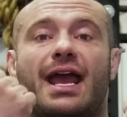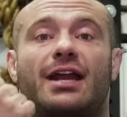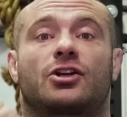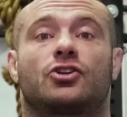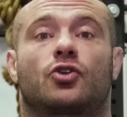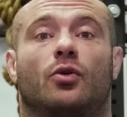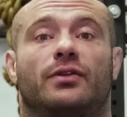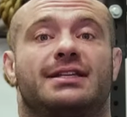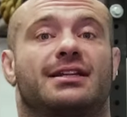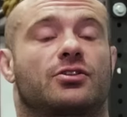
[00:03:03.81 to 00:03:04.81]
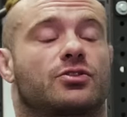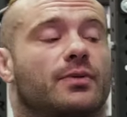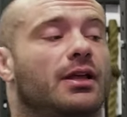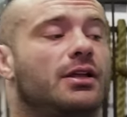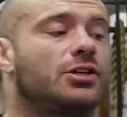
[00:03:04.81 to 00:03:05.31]
and control on the eccentric as
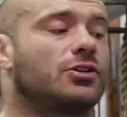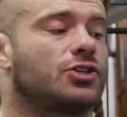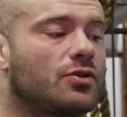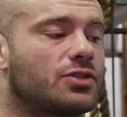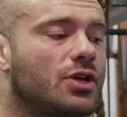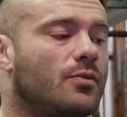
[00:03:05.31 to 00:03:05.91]
well. Jared, show us